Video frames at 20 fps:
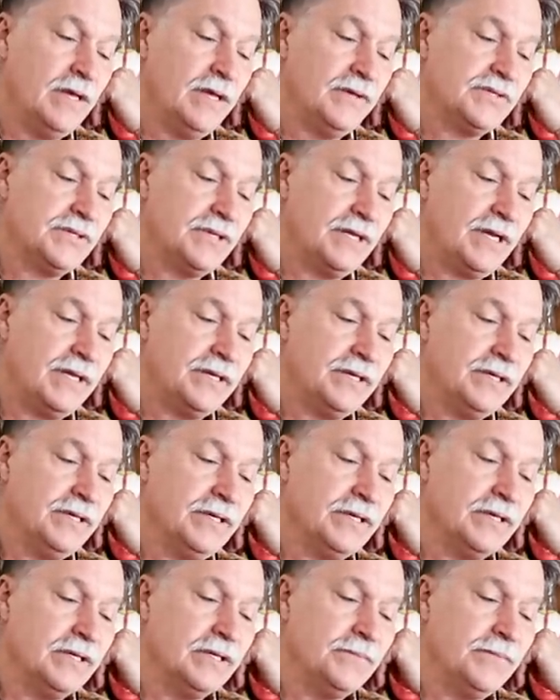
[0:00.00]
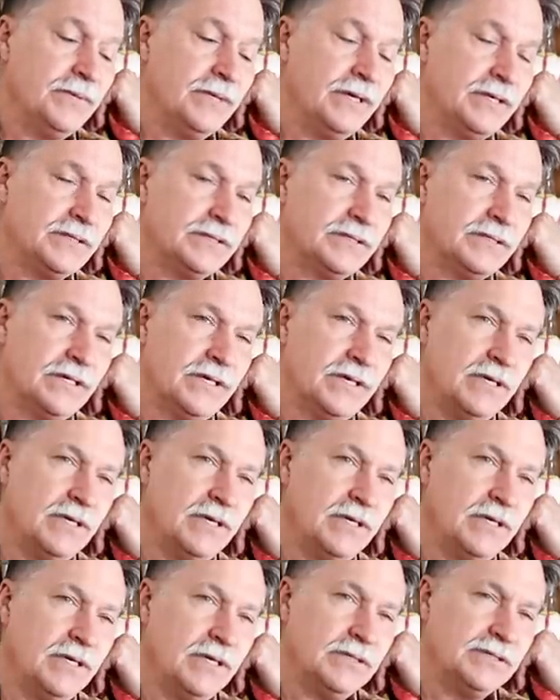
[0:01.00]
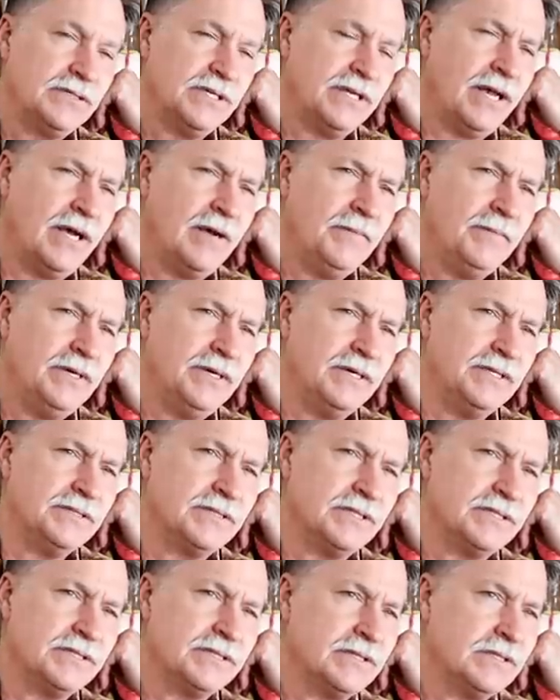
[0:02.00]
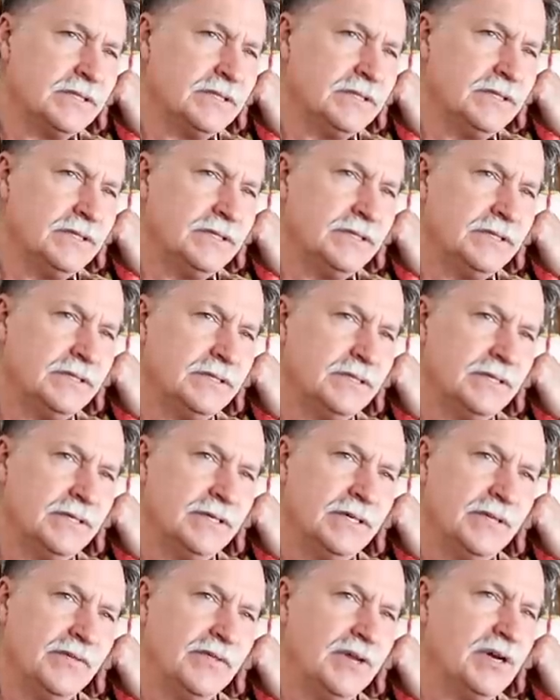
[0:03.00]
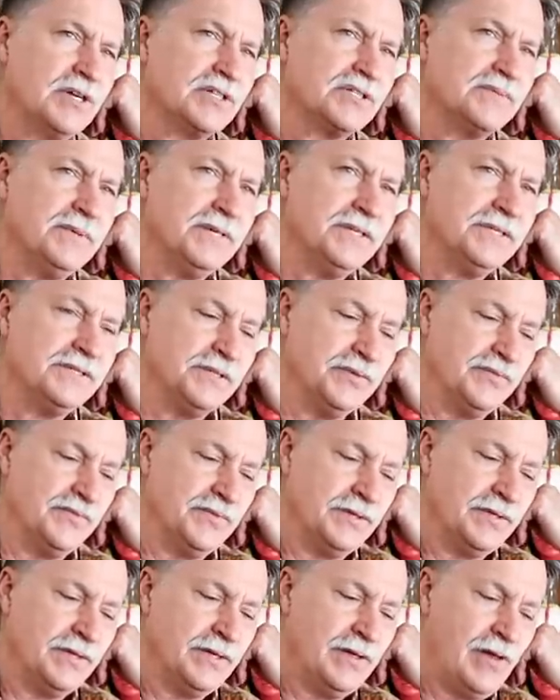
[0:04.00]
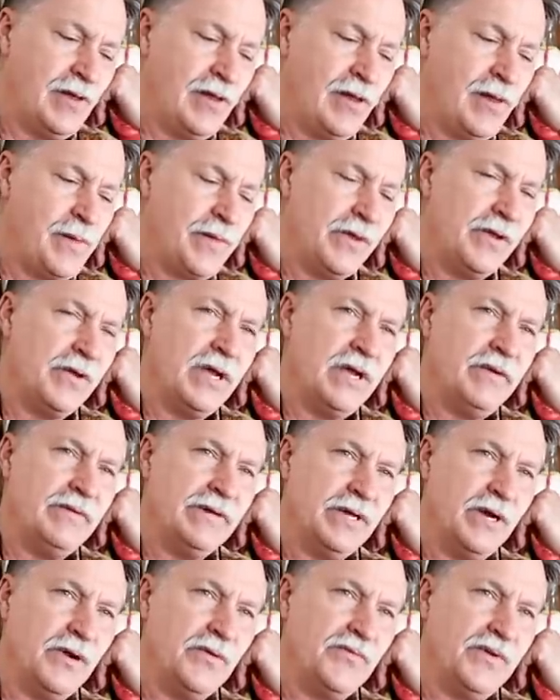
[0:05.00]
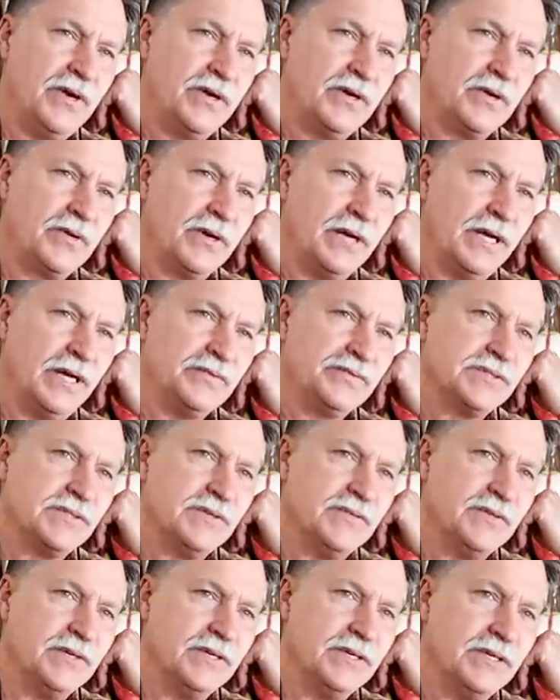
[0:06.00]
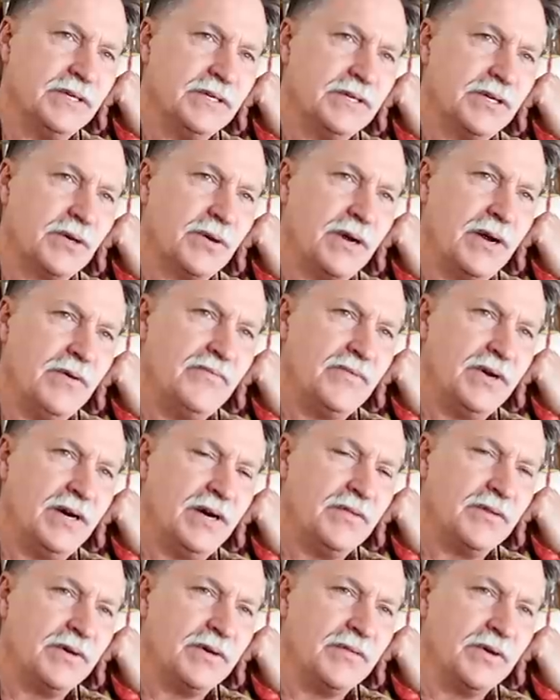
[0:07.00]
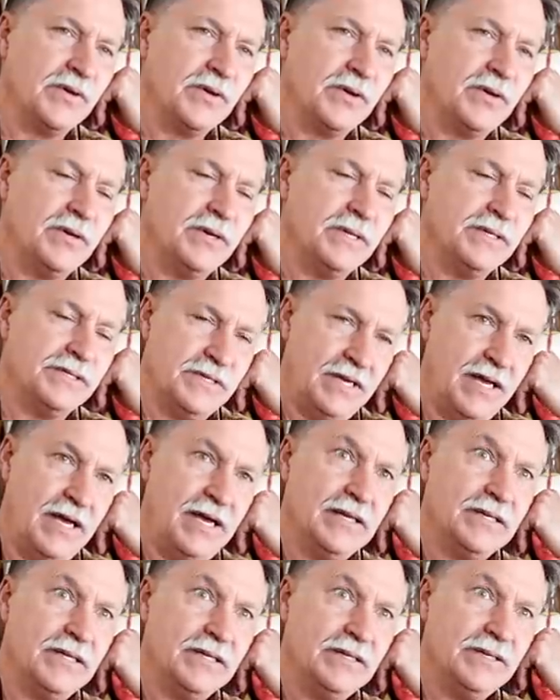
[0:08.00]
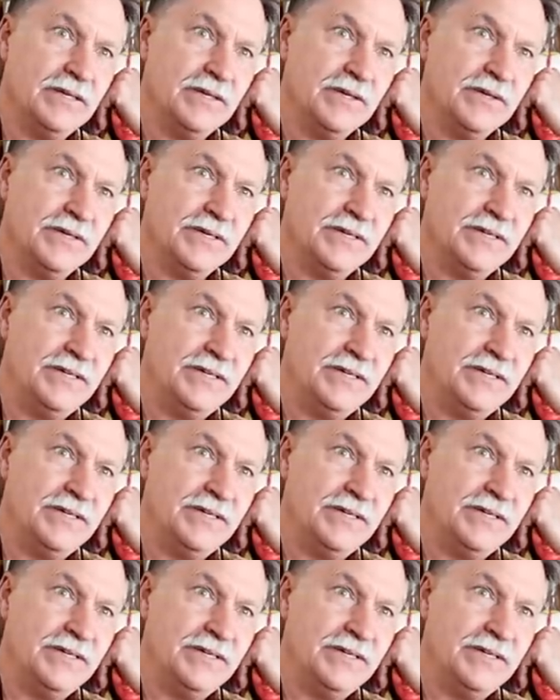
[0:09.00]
I said, I do. But I said, uh, said, how much? I said, uh, they're expensive you don't have any old photographs of uh, your grandfather in the Louvre. He said, I do.